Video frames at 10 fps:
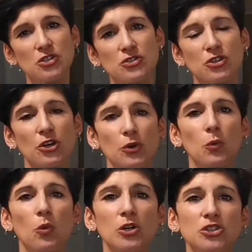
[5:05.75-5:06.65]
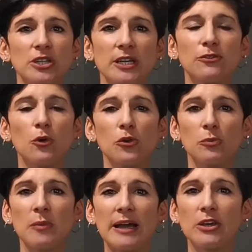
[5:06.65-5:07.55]
So what you need for
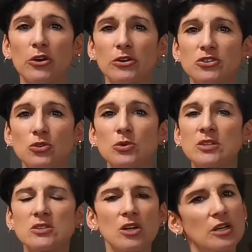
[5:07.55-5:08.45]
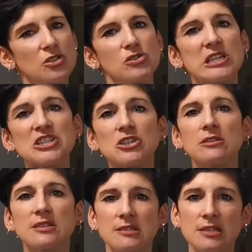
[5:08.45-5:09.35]
my yogurt sauce, it's not a traditional
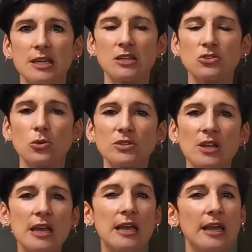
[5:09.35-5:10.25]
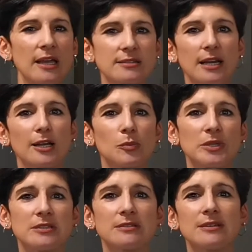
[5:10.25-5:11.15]
tzatziki sauce, It's a little
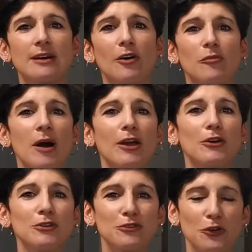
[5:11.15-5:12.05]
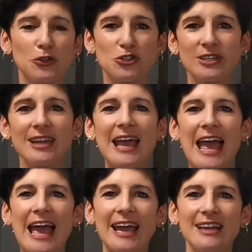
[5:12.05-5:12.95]
bit of my own version.
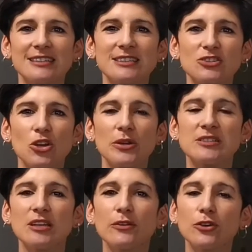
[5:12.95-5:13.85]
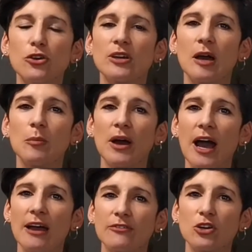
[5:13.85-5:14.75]
And so instead of cucumber,
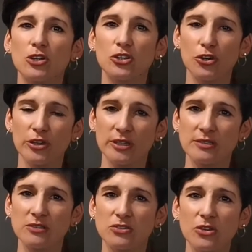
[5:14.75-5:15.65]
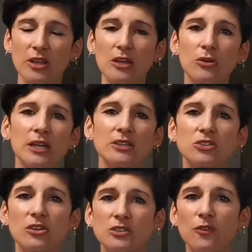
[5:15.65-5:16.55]
I've got gherkins. So the ingredients
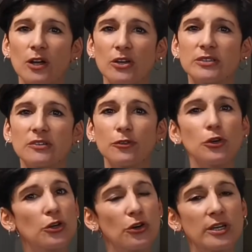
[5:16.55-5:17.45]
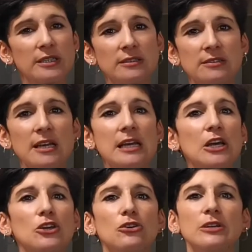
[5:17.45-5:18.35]
are as follows: a few gherkins.
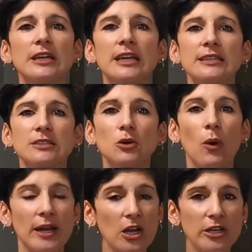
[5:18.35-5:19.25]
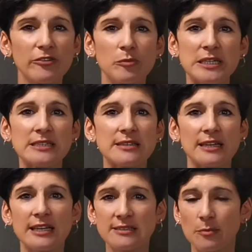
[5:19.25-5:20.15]
You need quite a lot of mint, at
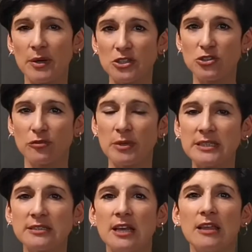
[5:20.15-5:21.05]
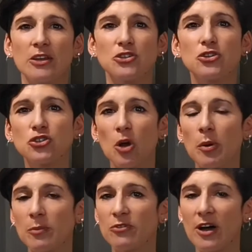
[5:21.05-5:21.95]
least a bunch of mint that you chop
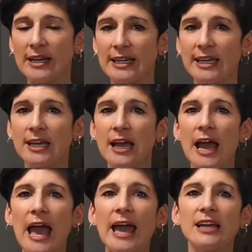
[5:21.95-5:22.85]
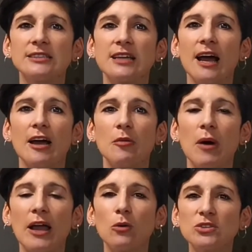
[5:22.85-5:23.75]
up finely. And
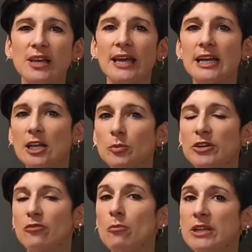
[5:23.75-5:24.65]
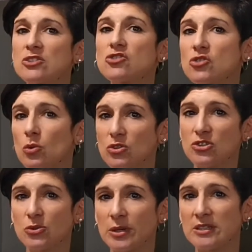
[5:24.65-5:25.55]
I also add a little bit of mint sauce
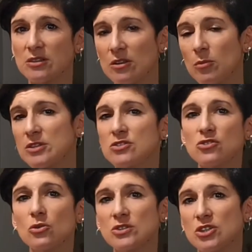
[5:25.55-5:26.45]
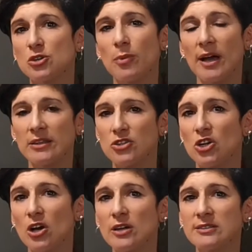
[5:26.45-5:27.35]
to it. So the mint sauce that you buy in the
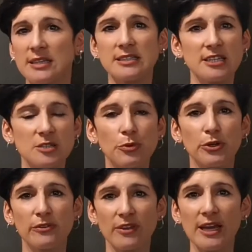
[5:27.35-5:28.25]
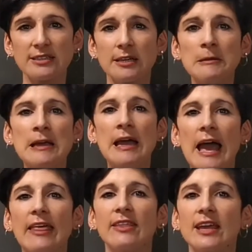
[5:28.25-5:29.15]
jars, a teaspoon of that.
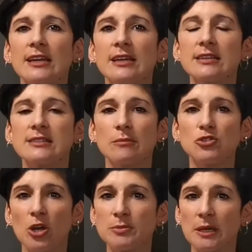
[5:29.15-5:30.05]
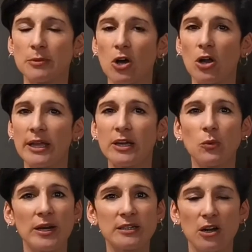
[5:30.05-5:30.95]
And then some chopped up garlic,
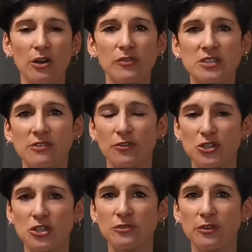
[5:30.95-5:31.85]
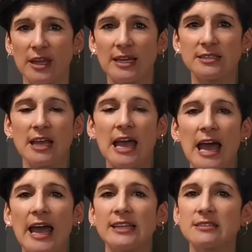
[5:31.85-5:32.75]
1 clove is sufficient for that.
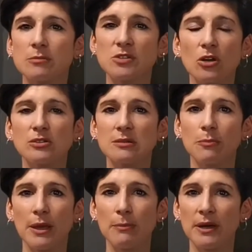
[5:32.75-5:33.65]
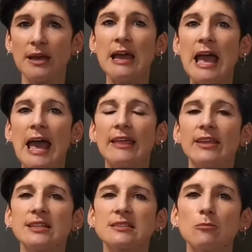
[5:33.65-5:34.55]
And some salt and pepper, and
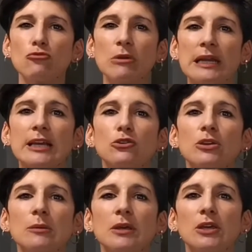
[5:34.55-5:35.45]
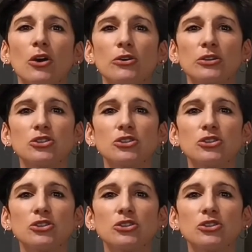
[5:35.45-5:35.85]
then some really creamy yogurt.